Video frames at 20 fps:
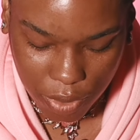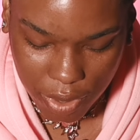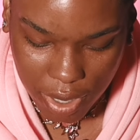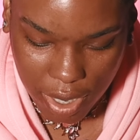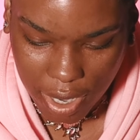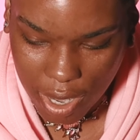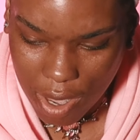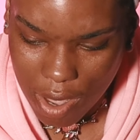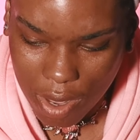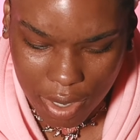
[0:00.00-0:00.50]
or
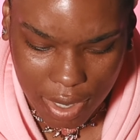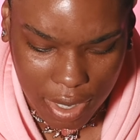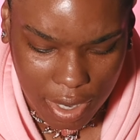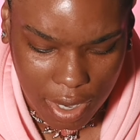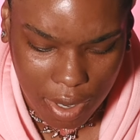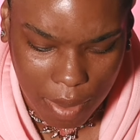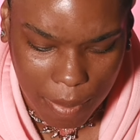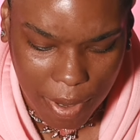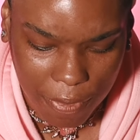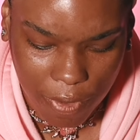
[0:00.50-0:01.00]
they calling
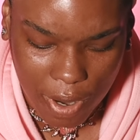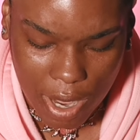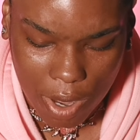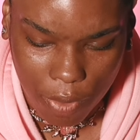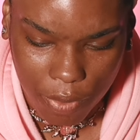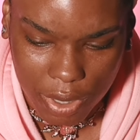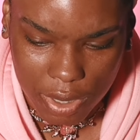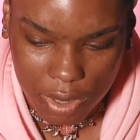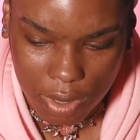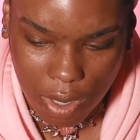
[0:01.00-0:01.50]
it, um, I
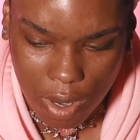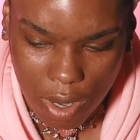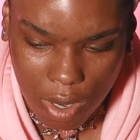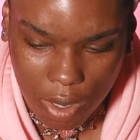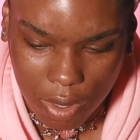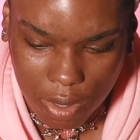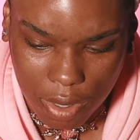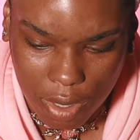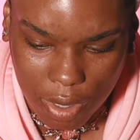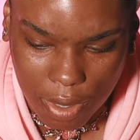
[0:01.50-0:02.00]
forgot what it's
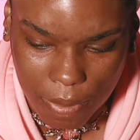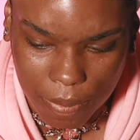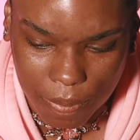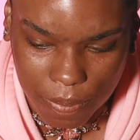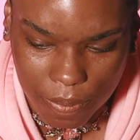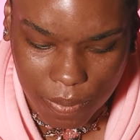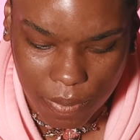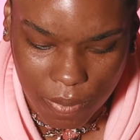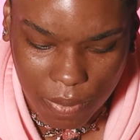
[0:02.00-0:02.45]
called. Um,